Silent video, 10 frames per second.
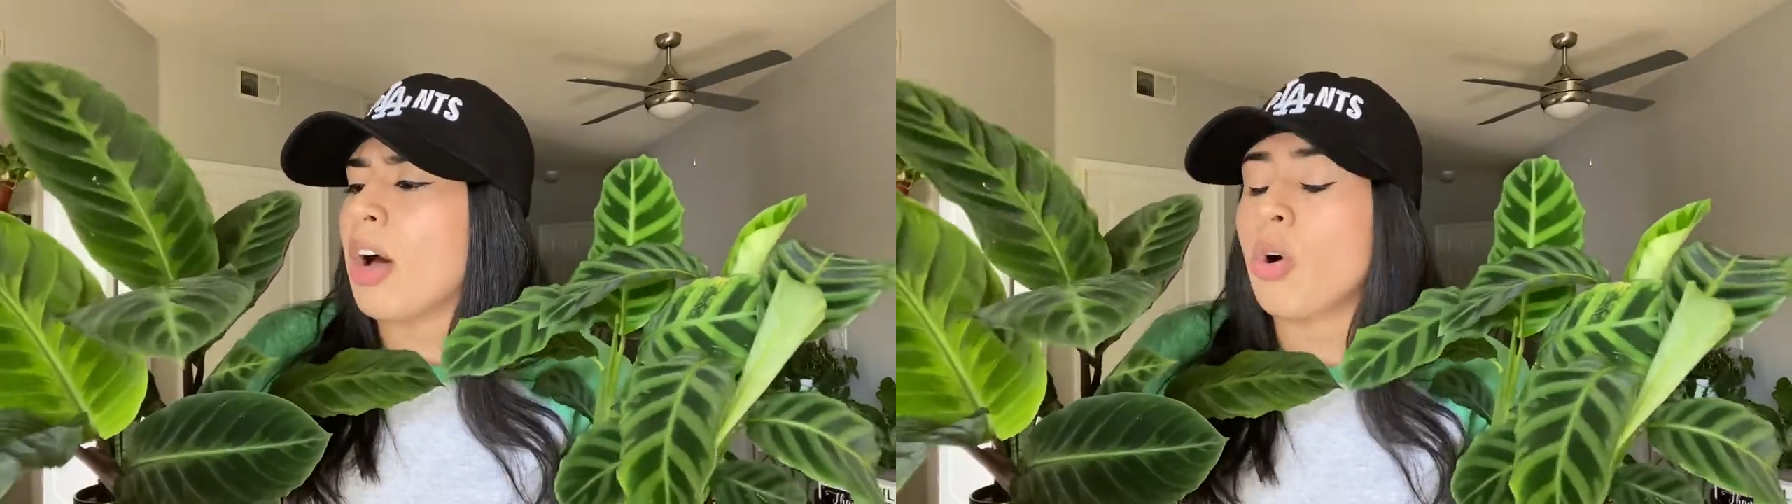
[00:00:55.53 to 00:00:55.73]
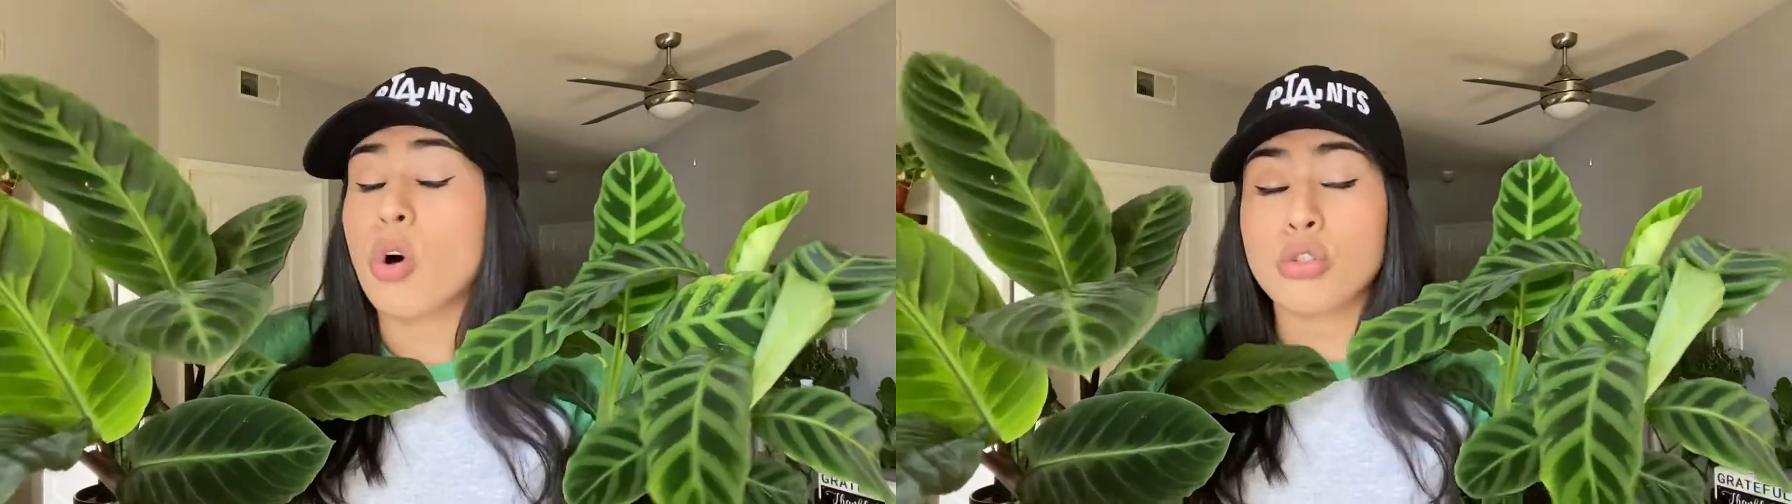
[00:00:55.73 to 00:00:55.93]

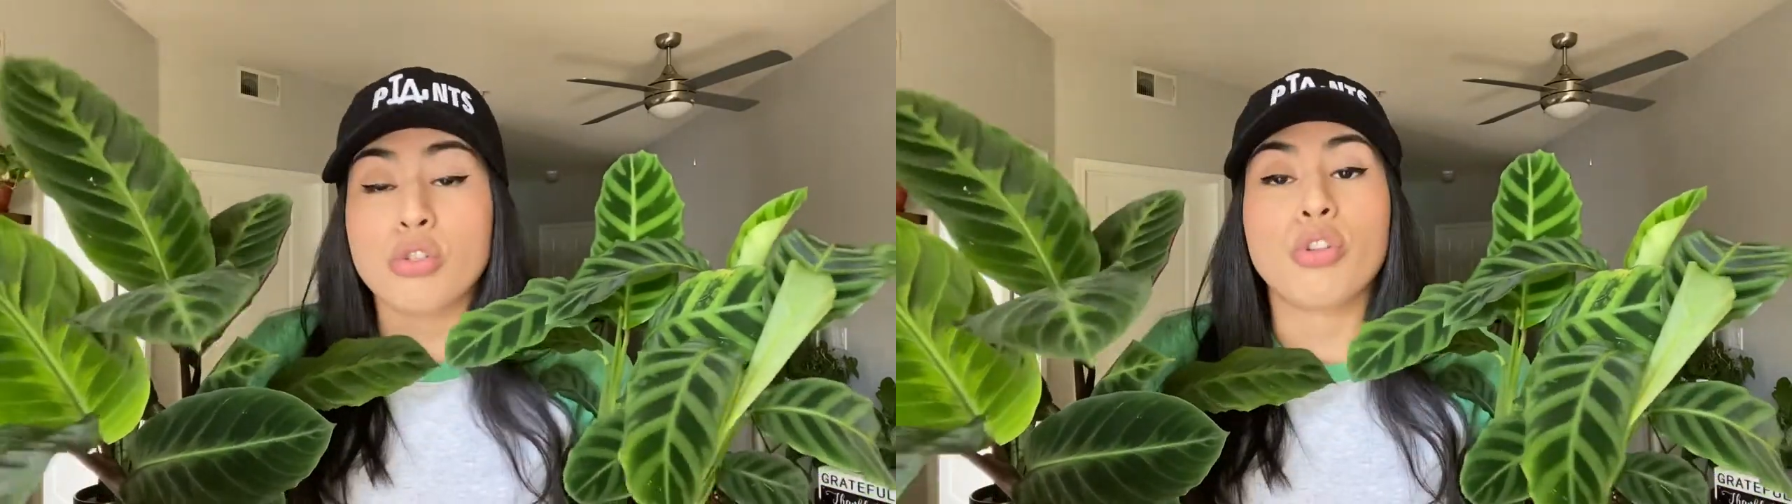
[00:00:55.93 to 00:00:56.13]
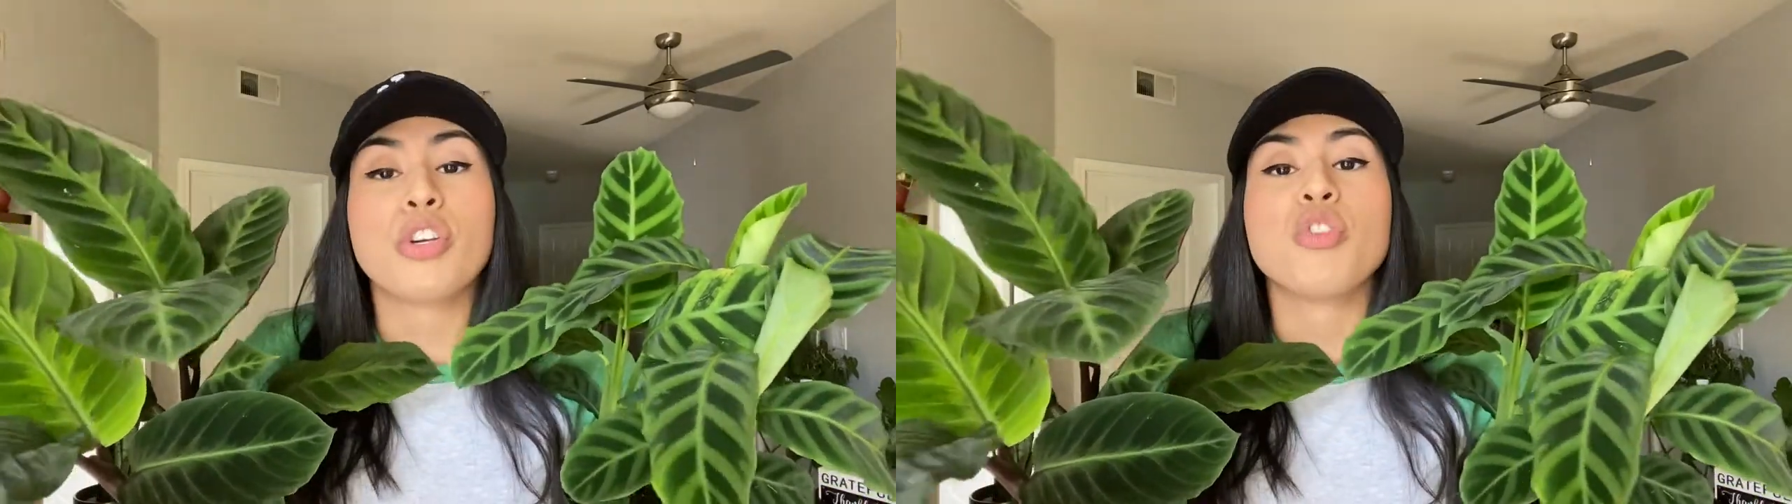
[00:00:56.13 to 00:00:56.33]
Also, the
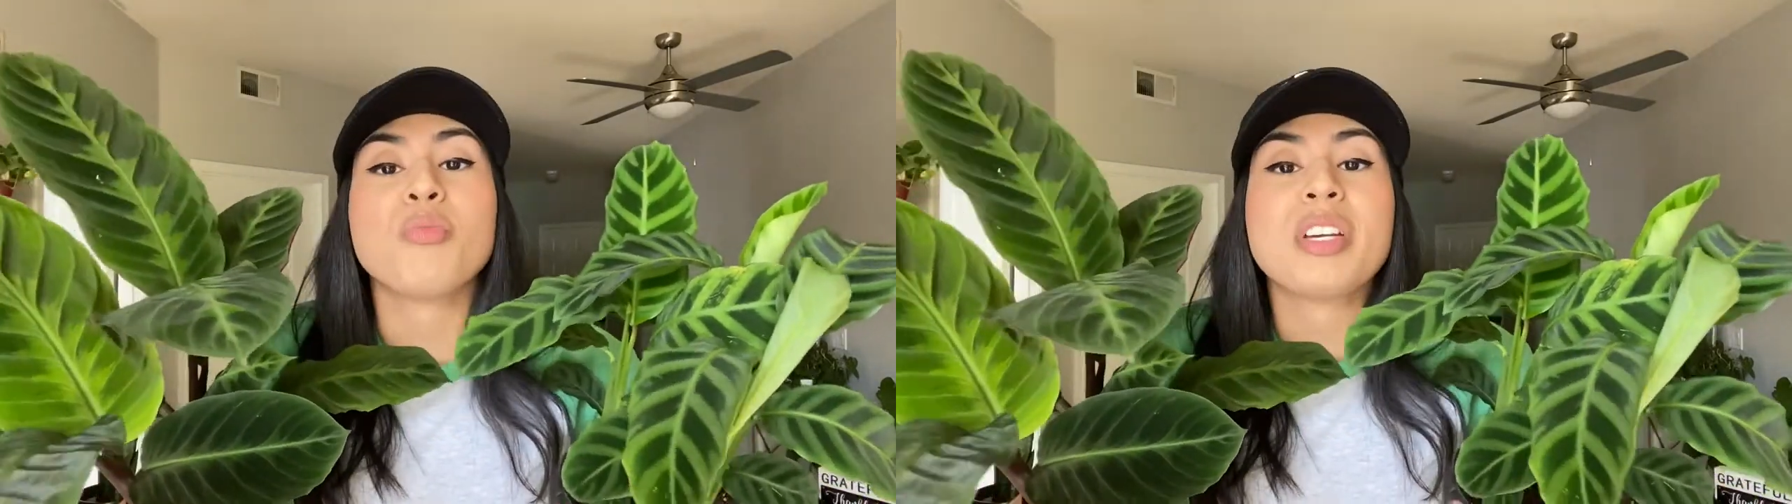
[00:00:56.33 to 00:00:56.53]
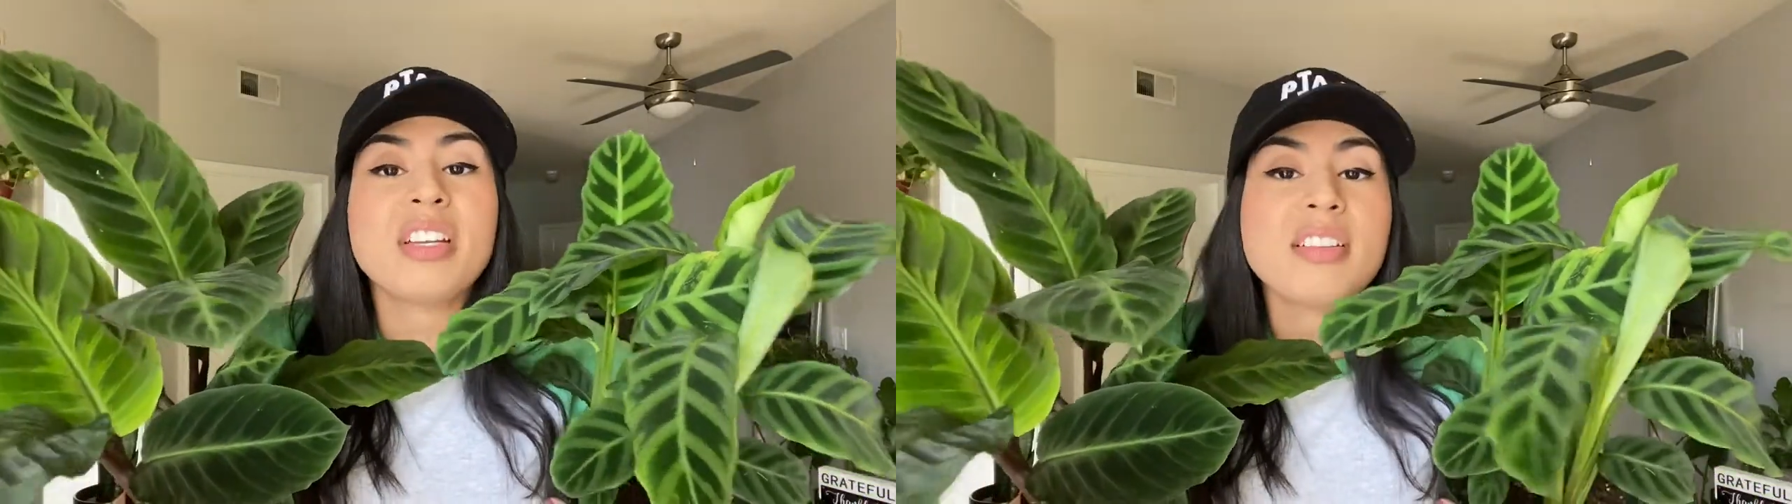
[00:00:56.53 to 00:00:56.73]

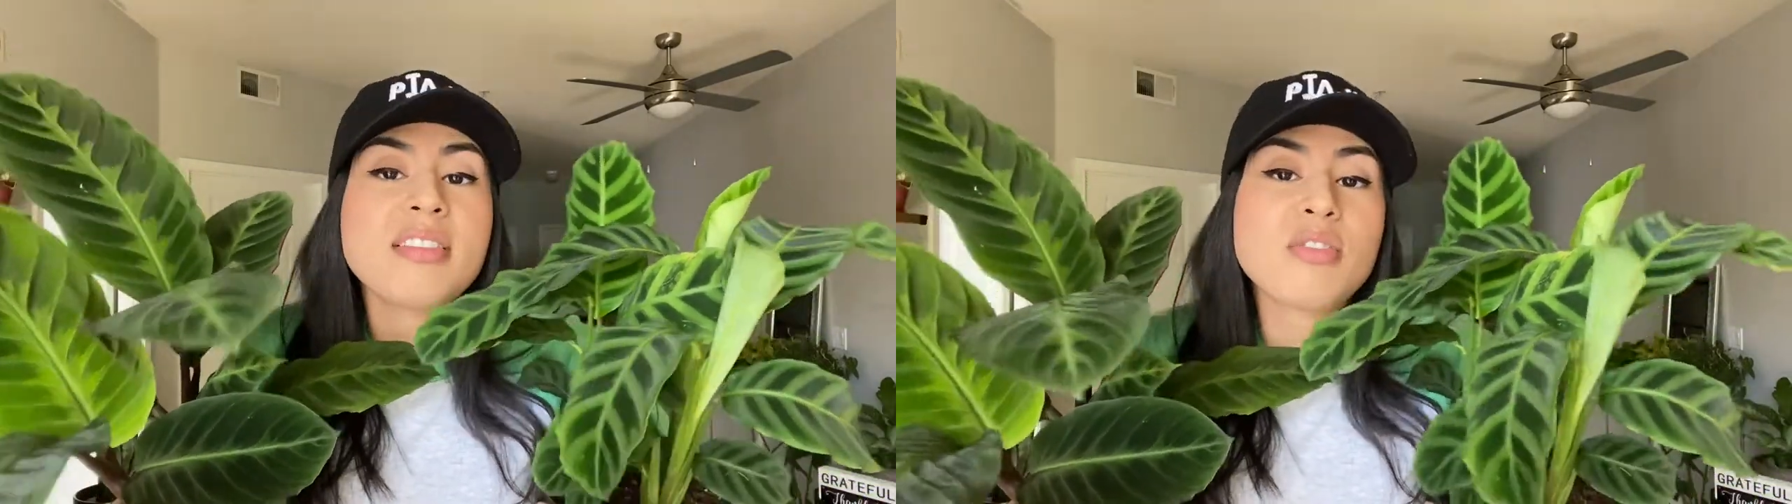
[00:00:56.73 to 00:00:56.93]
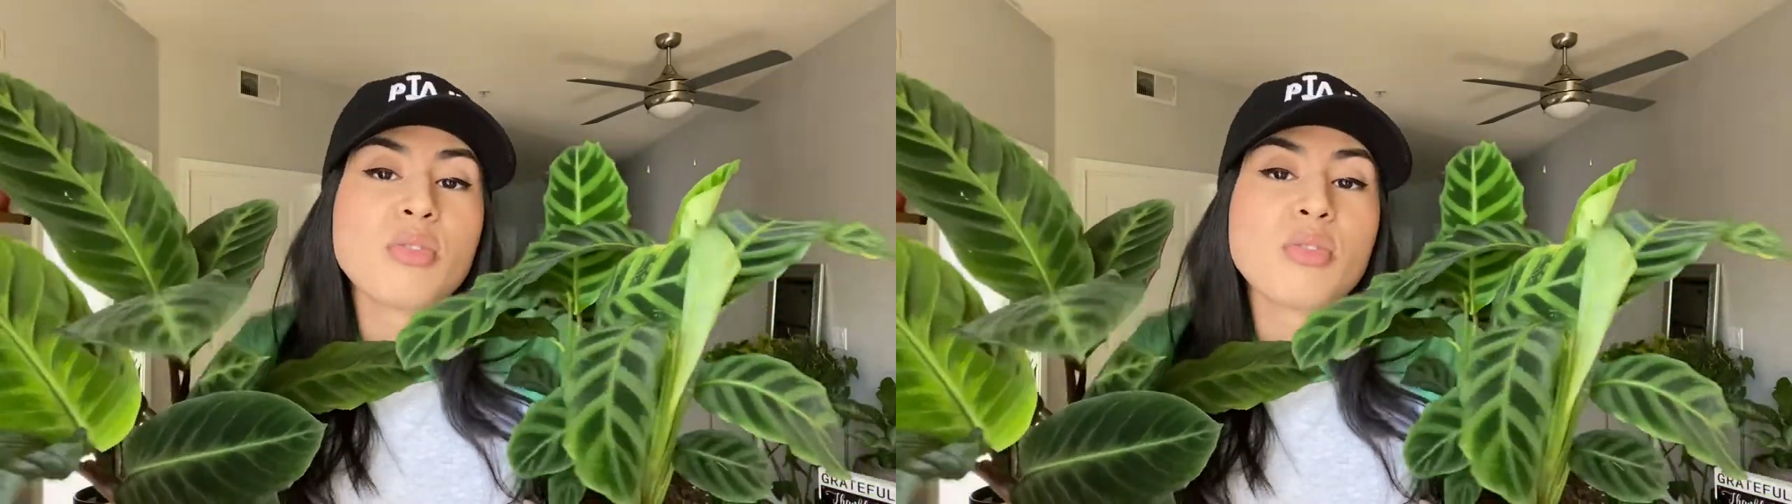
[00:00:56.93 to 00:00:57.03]
humidity is really